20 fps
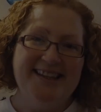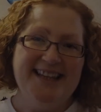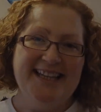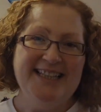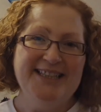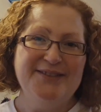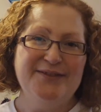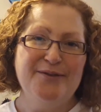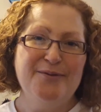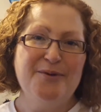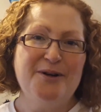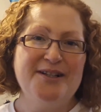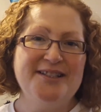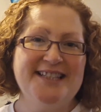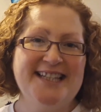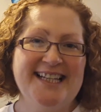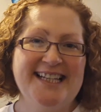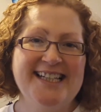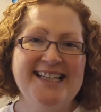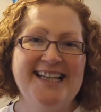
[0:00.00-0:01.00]
Thanks for
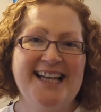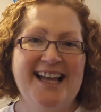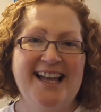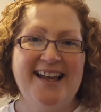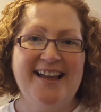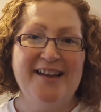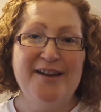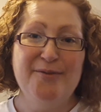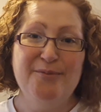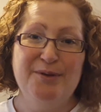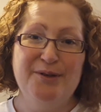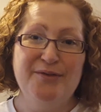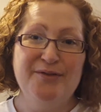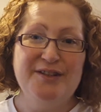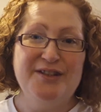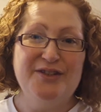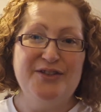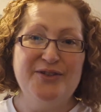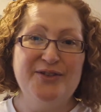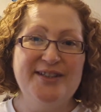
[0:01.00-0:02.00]
watching. I hope you've
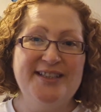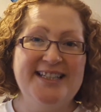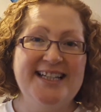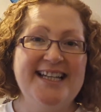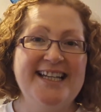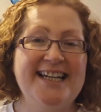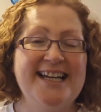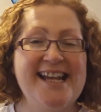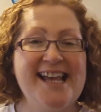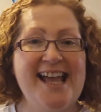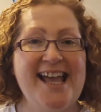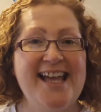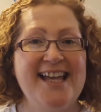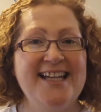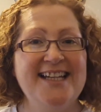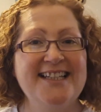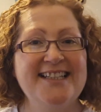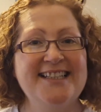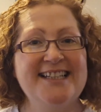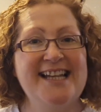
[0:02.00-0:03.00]
enjoyed it,
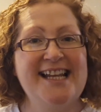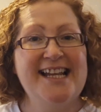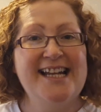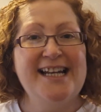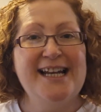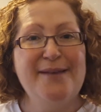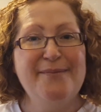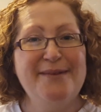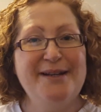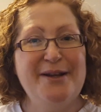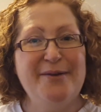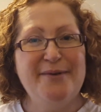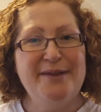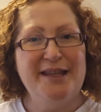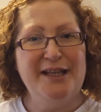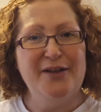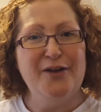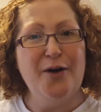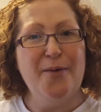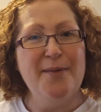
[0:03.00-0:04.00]
and let me know in
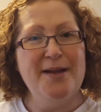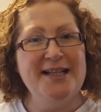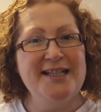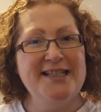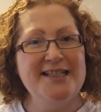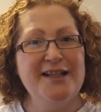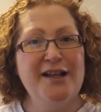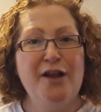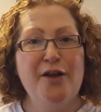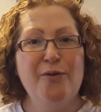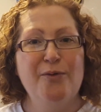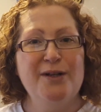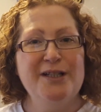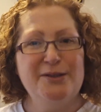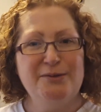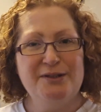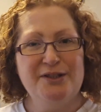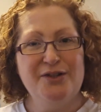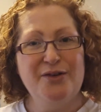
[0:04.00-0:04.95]
the comments which